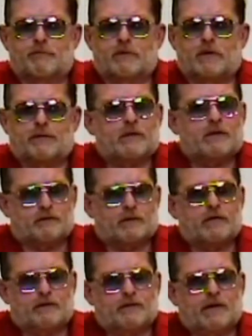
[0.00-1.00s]

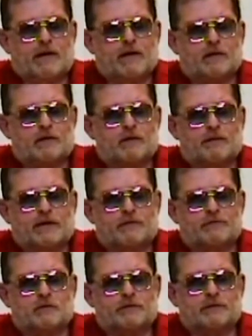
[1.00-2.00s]
And they had a
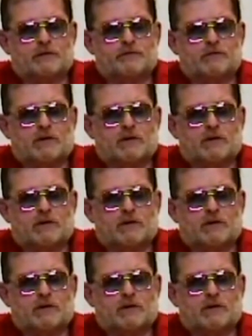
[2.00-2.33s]
national attention. I